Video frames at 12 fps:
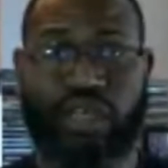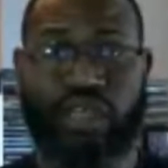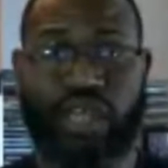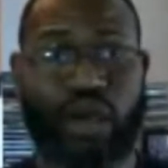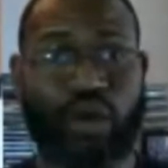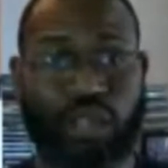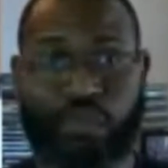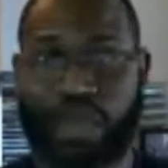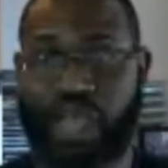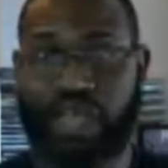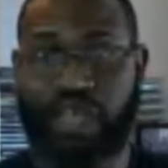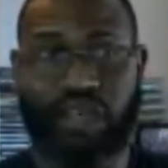They only
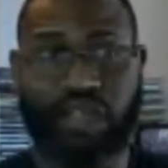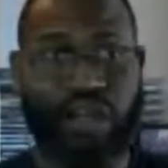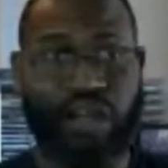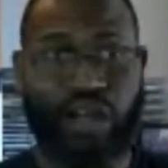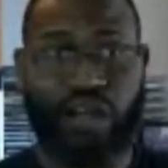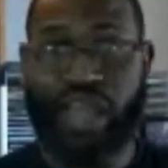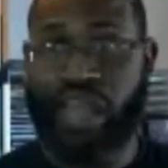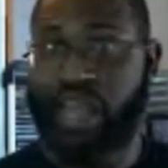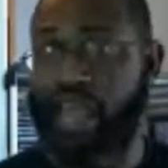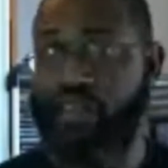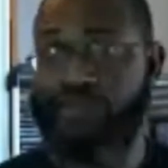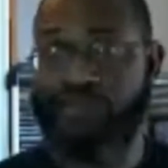made a
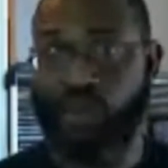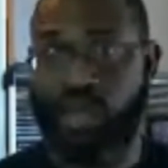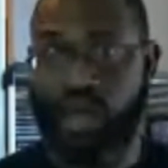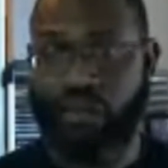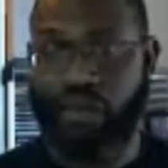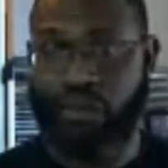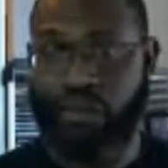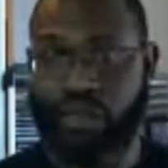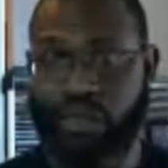handful of them.